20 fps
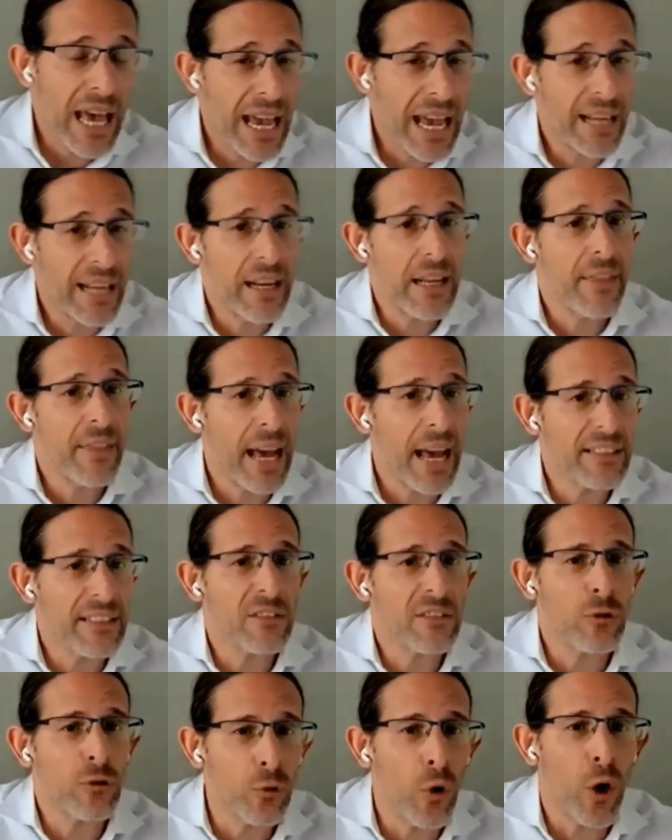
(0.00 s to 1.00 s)
And
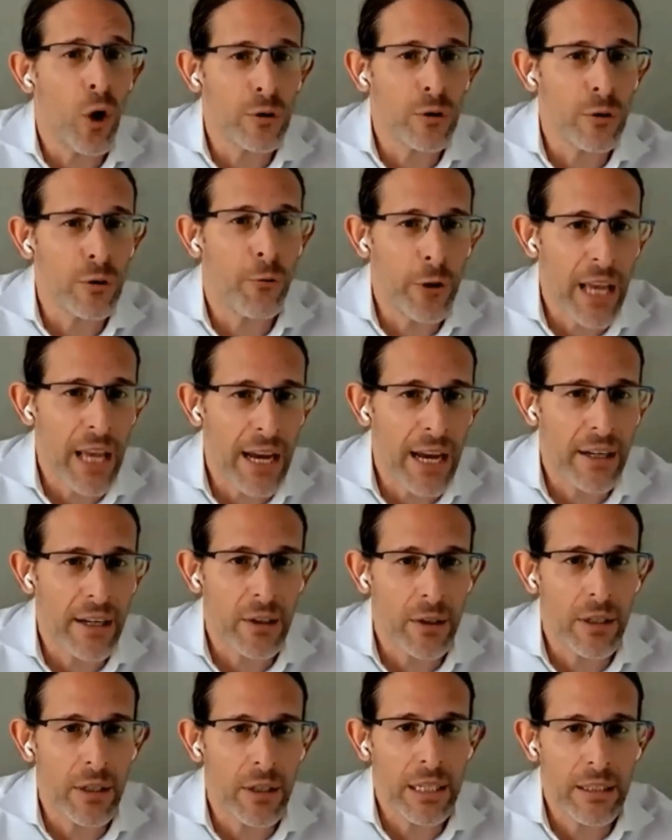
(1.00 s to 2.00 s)
that's true also for
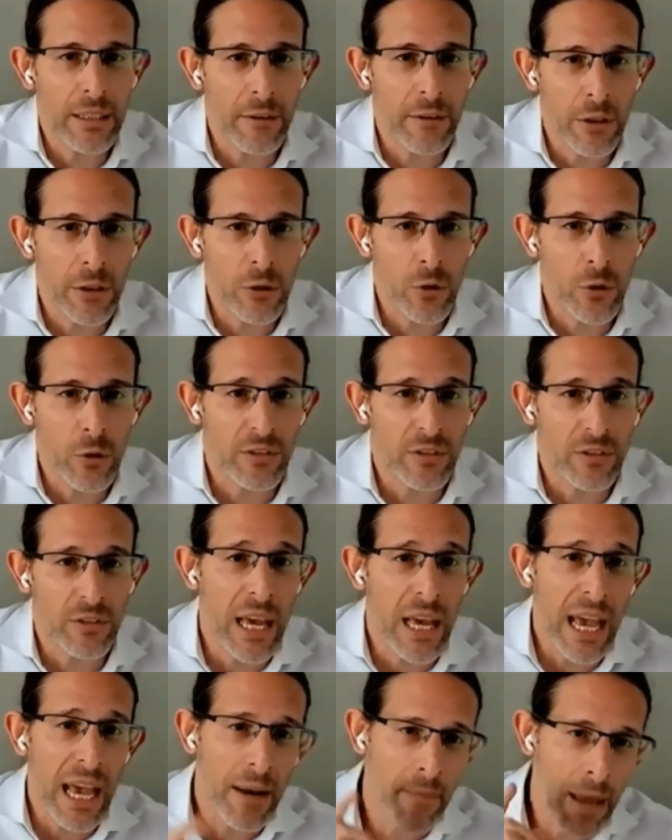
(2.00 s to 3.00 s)
younger individuals.
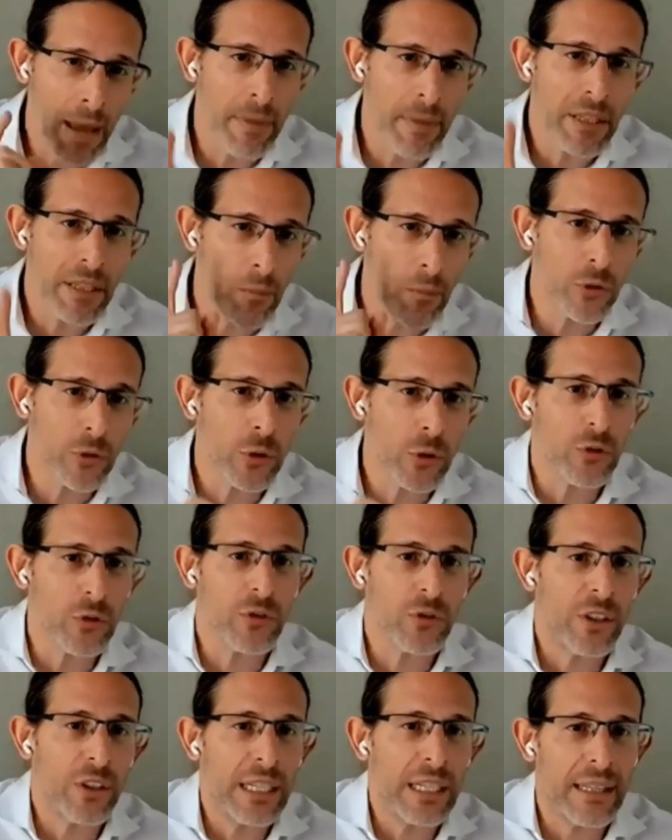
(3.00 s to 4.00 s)
And maybe the most
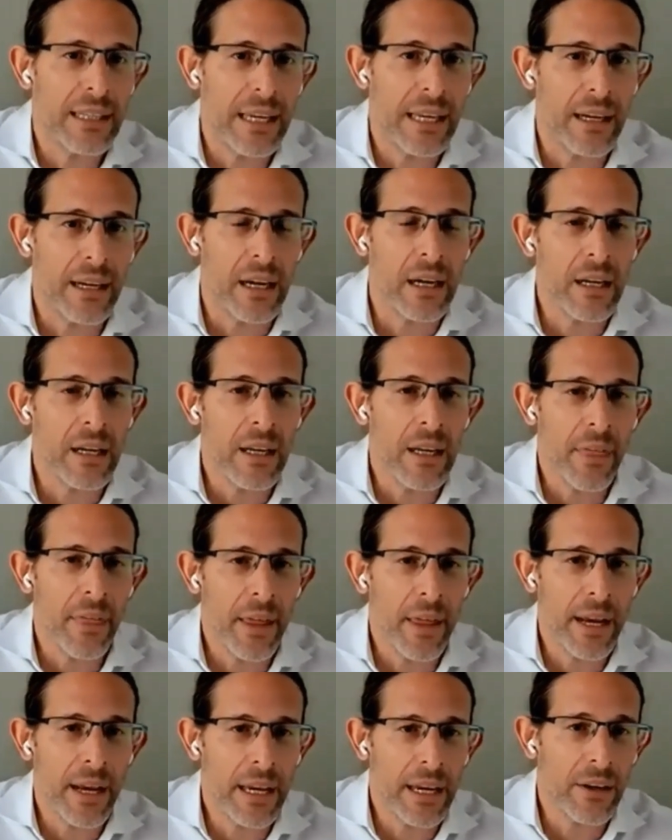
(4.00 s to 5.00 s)
concerning thing
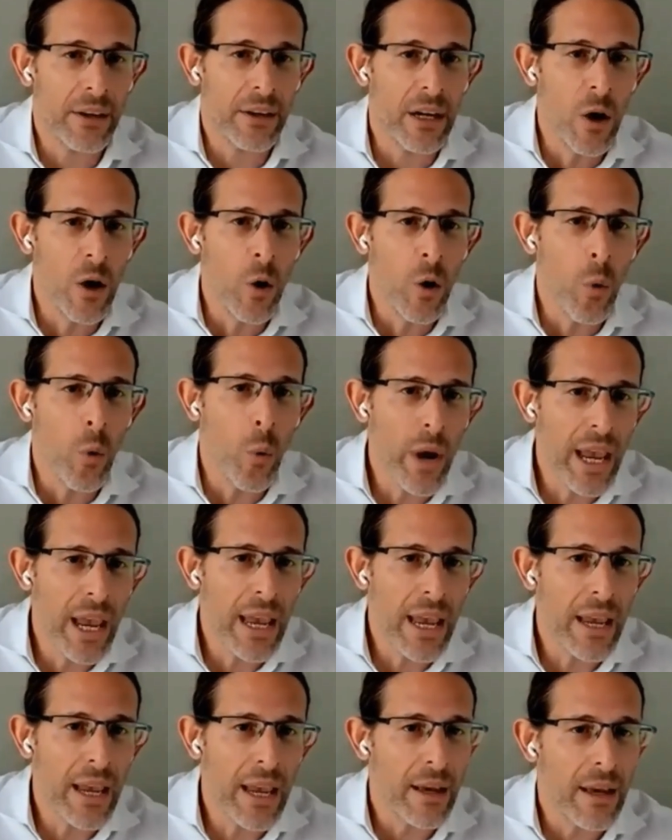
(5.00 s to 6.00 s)
here,
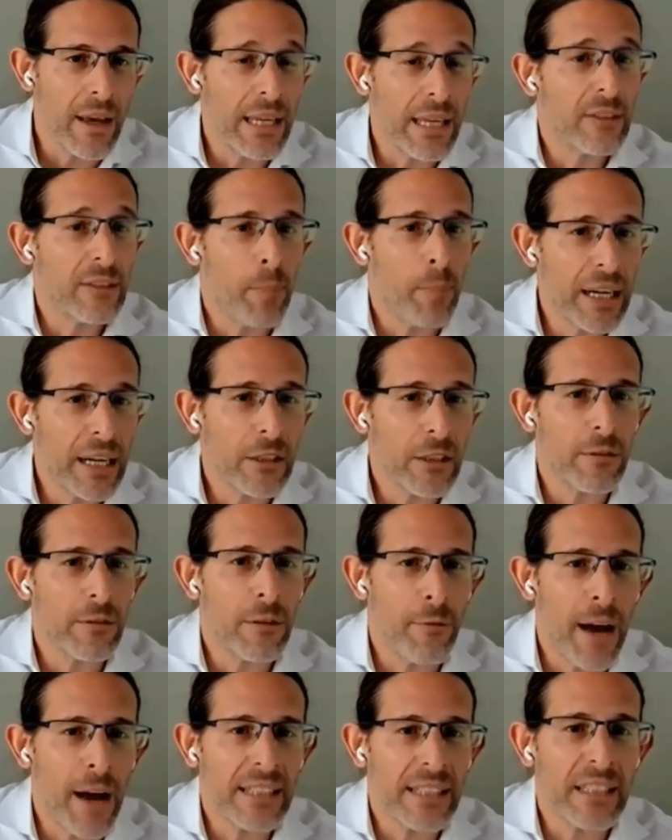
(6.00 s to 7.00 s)
we, in spite of
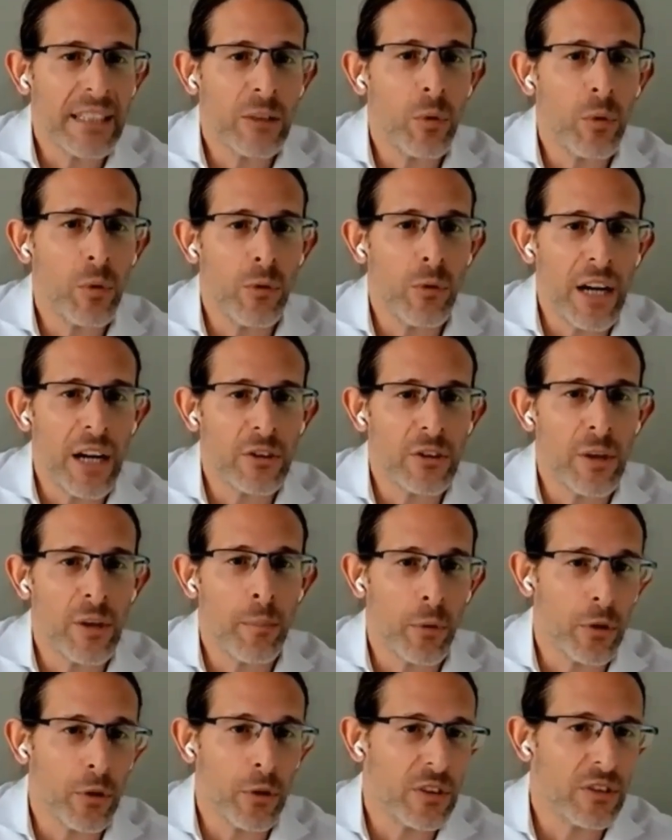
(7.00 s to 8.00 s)
the fact that we rushed a
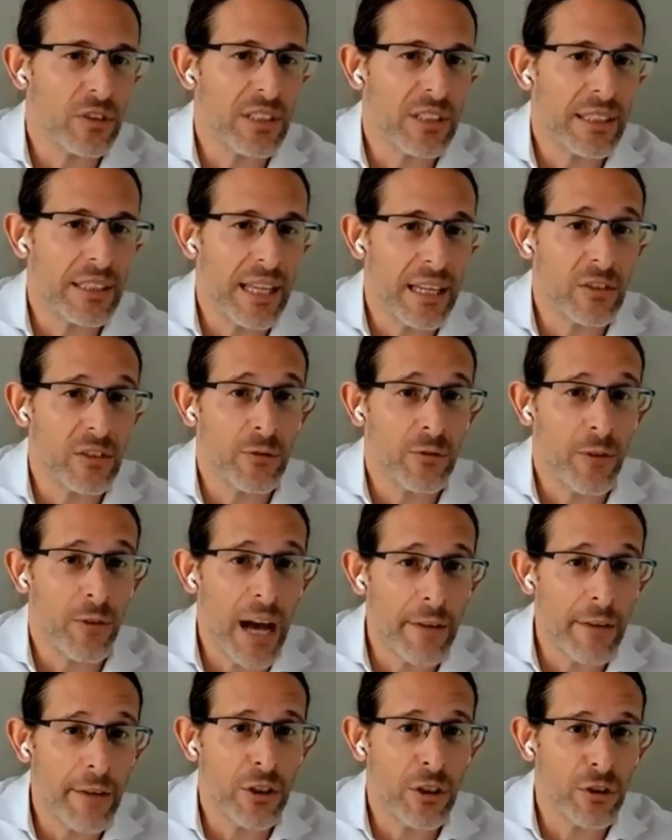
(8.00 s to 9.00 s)
process that takes
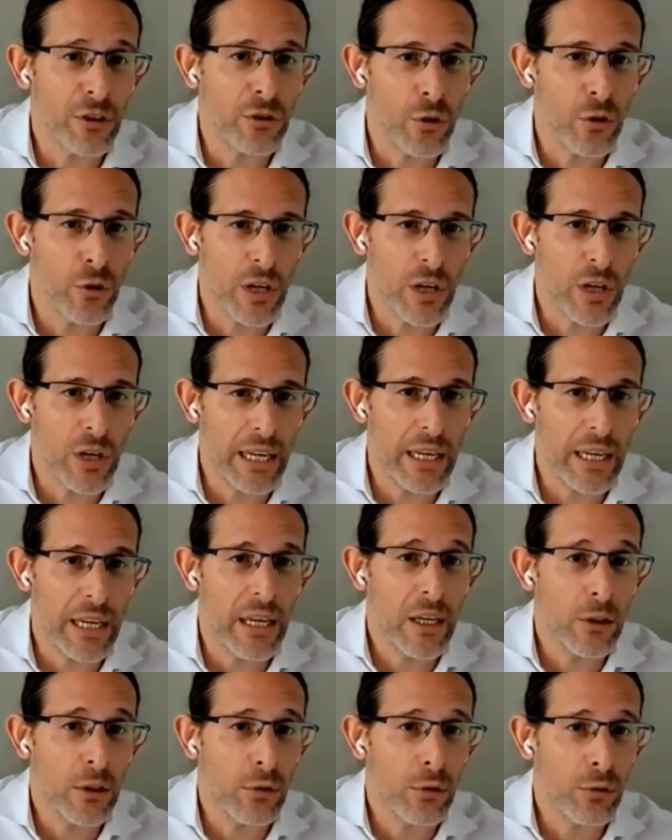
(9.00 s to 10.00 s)
5 years usually
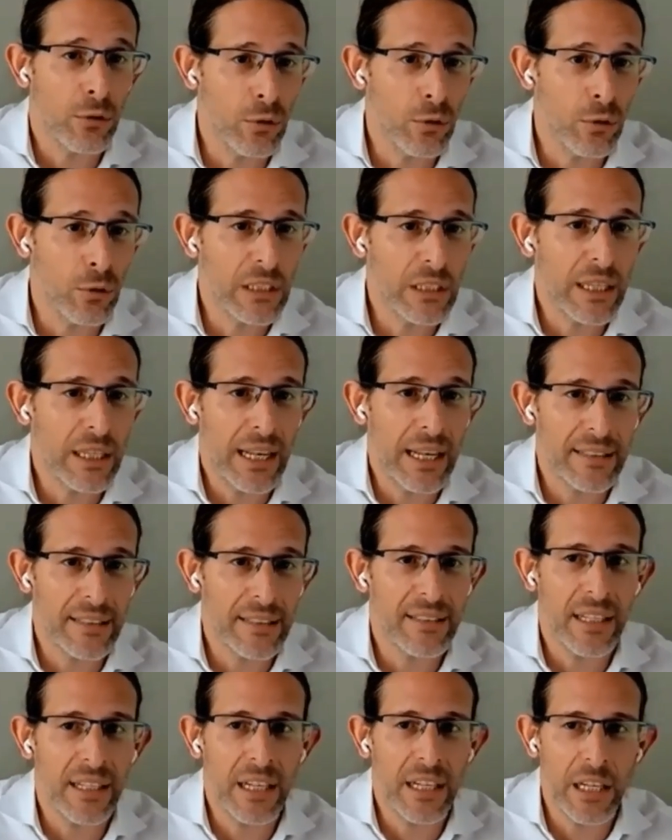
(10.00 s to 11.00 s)
to do it in
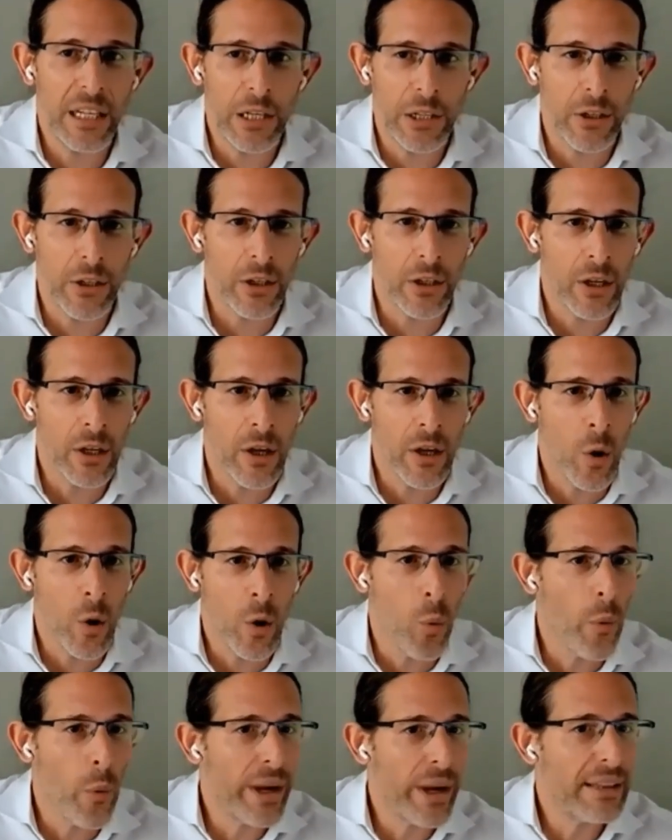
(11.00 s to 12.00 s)
less than a year,
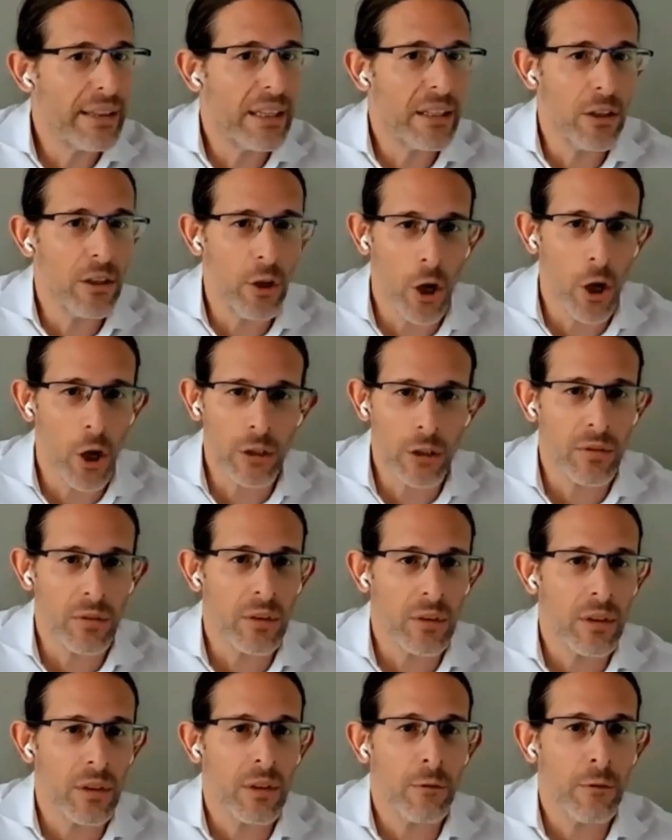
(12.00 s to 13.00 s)
we did not
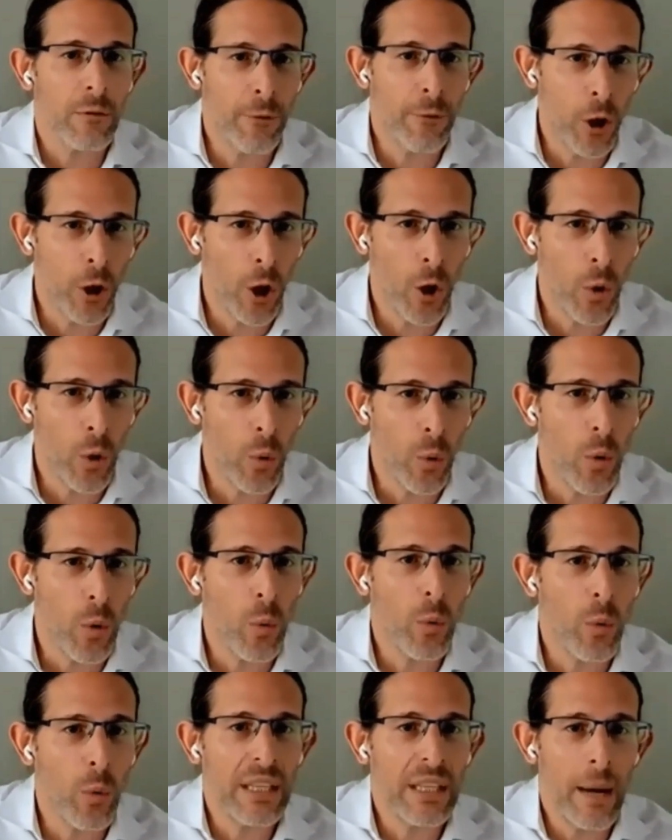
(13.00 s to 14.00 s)
follow
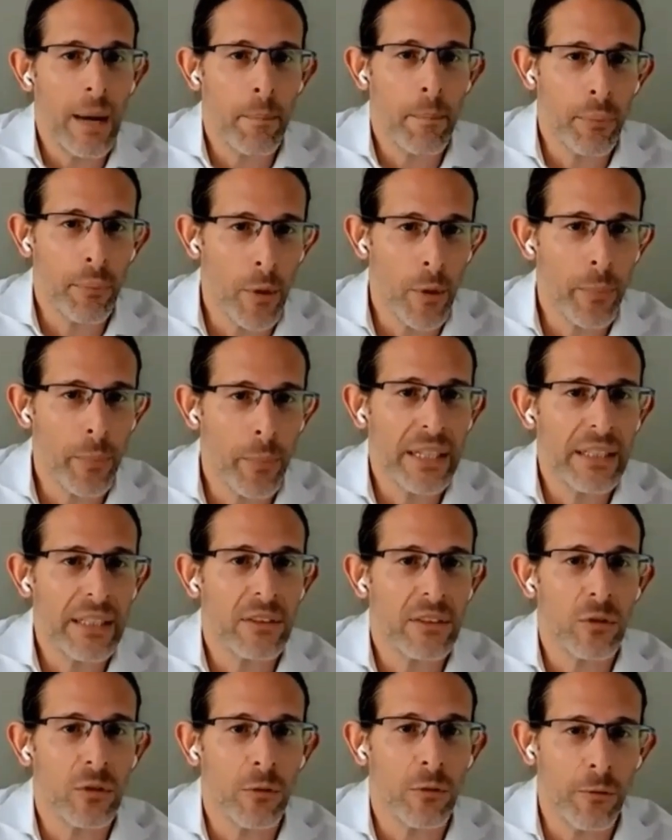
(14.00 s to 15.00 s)
with the appropriate
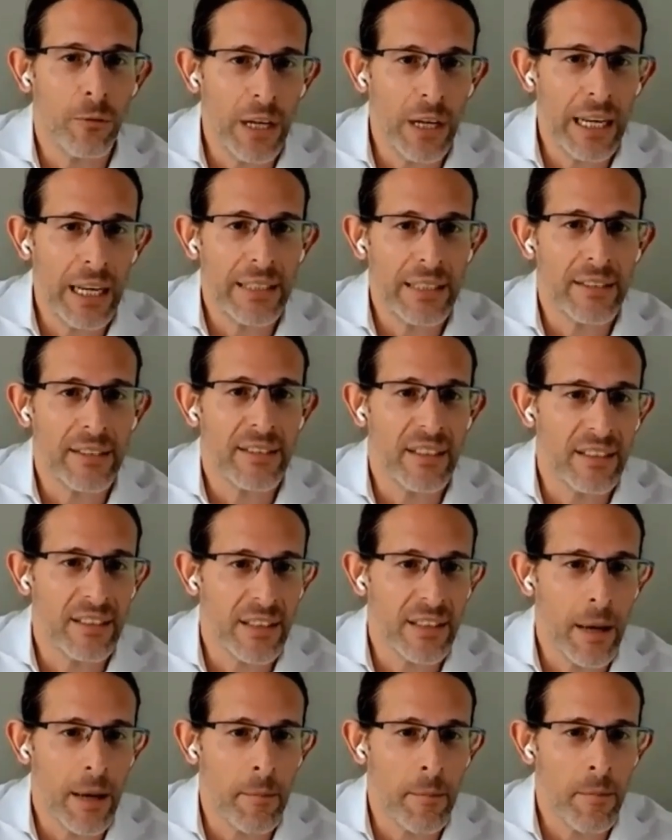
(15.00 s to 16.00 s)
surveillance
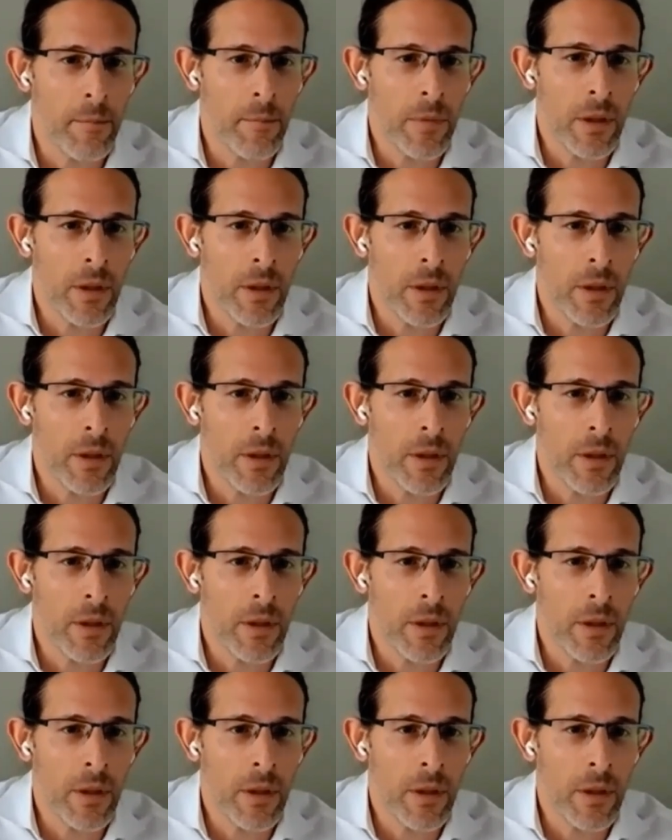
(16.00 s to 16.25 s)
system